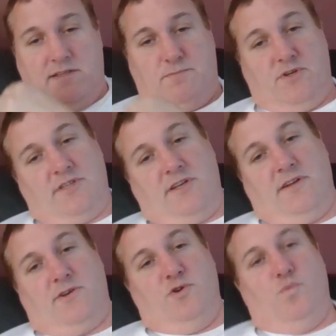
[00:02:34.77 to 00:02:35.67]
This
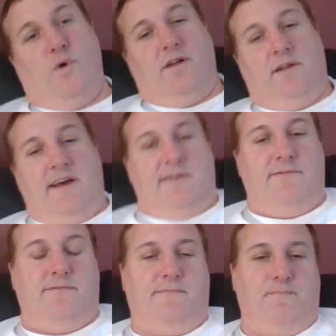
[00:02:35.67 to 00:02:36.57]
prosecutor could well have
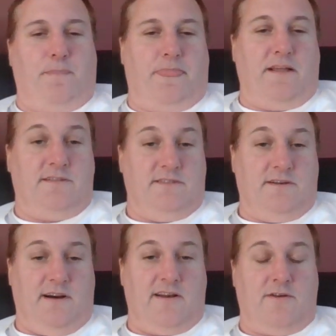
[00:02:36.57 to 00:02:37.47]

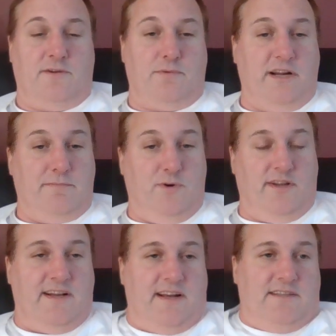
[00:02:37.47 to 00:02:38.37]
decided on the breakpoint
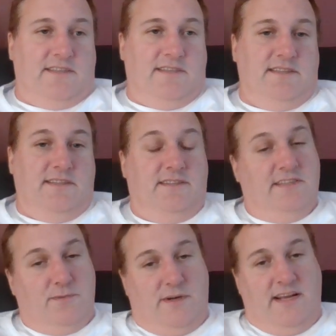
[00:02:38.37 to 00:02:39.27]
analysis that
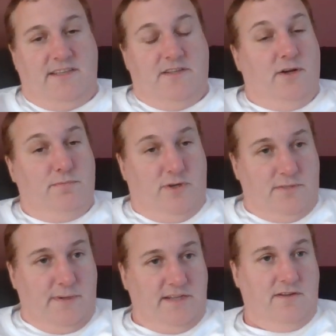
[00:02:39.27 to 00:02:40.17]
this one has no
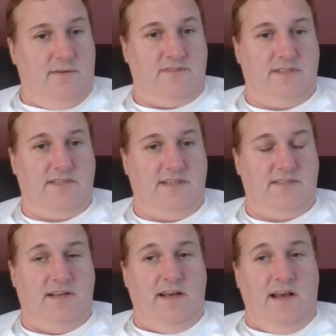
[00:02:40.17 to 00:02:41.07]
prospect of success
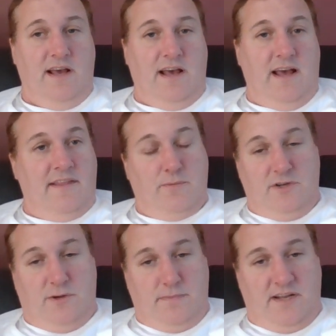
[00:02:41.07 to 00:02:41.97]
and they would
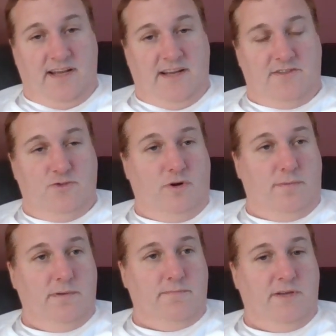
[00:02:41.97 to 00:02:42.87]
not be allowed to
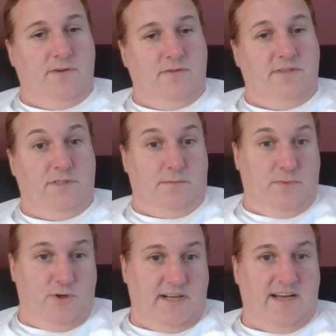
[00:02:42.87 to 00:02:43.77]
drop it because it was a
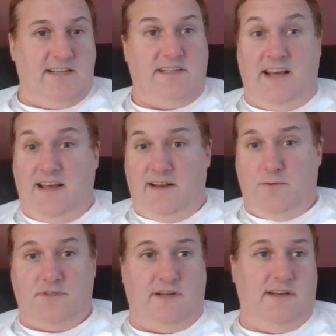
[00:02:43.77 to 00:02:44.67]
murder case. And
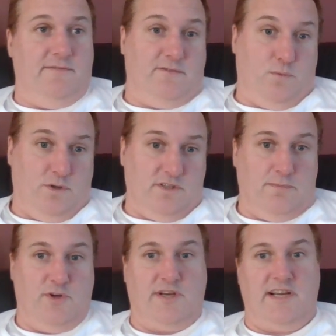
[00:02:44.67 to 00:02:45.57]
also, even if it wasn't a
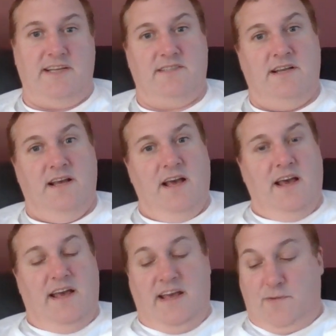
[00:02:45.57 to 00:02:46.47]
murder case,
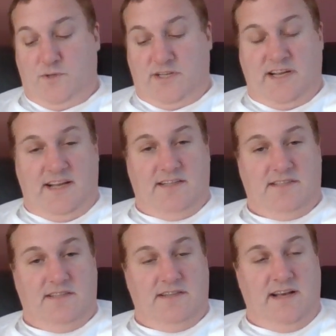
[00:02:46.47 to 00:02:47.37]
it was a
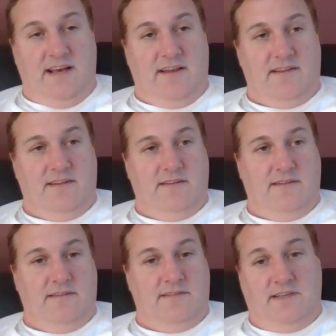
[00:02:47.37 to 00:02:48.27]
case that had
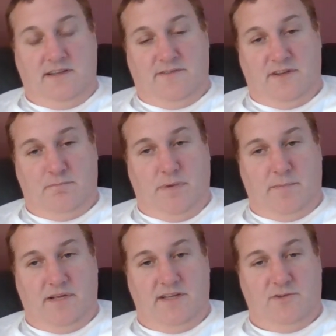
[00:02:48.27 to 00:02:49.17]
significant
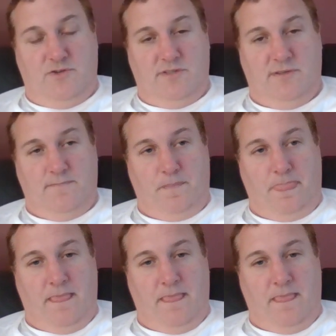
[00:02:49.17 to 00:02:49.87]
public interest.